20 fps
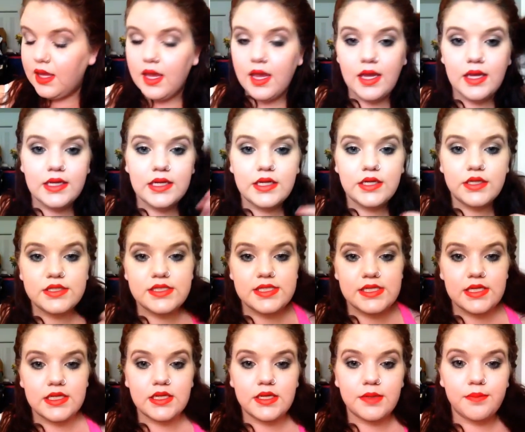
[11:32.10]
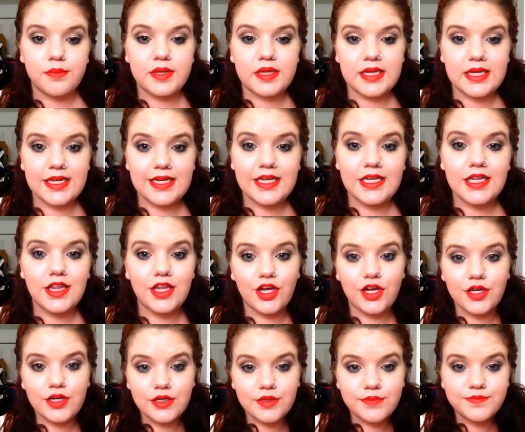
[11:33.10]
And here's the completed
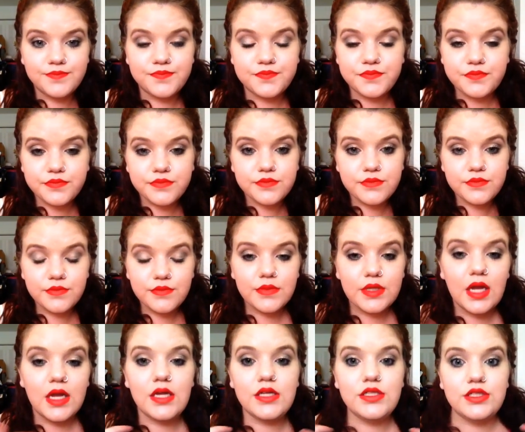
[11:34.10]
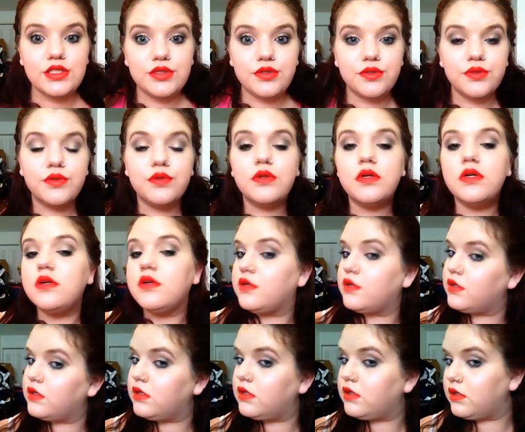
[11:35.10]
look. I do
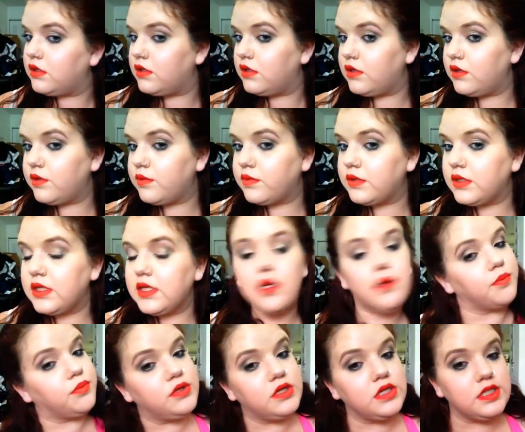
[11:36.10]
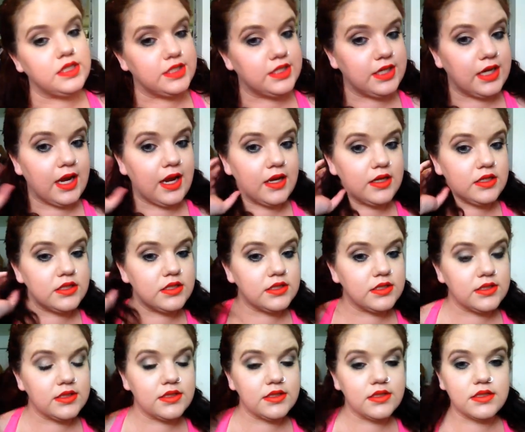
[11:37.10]
really appreciate
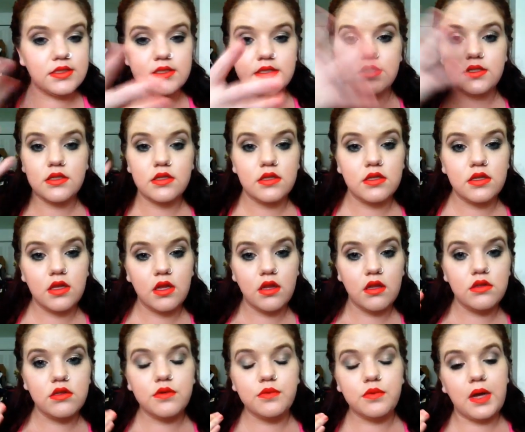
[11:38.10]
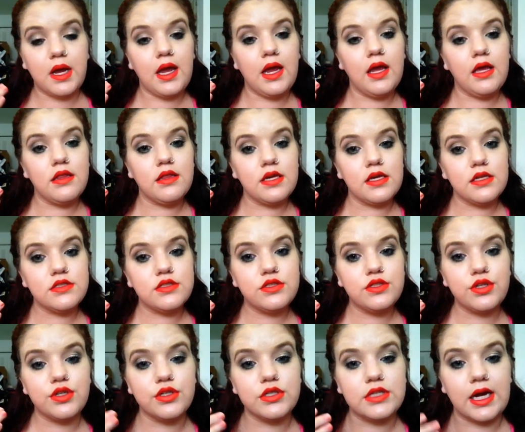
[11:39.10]
the way things
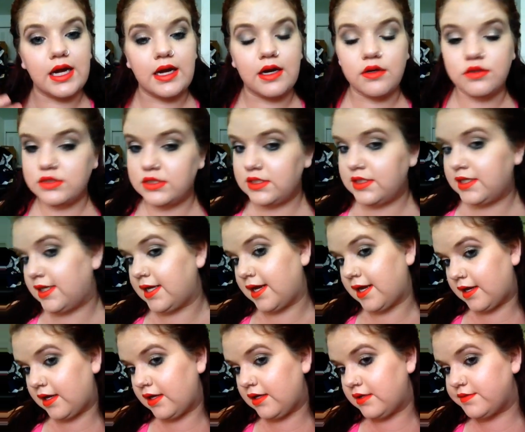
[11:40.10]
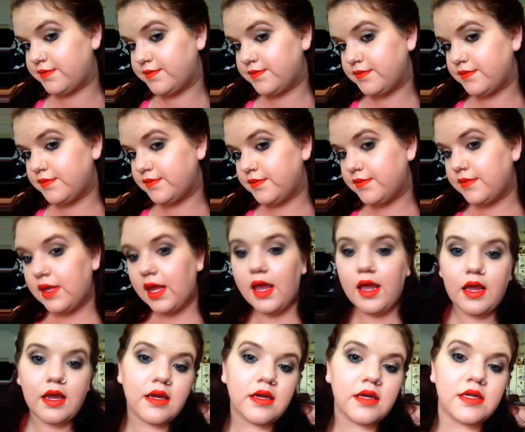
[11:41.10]
turned out today,
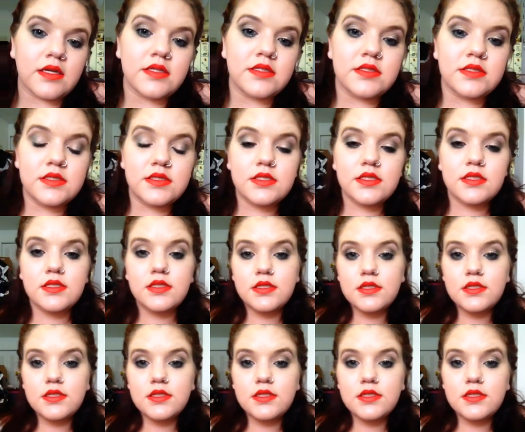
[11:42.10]
and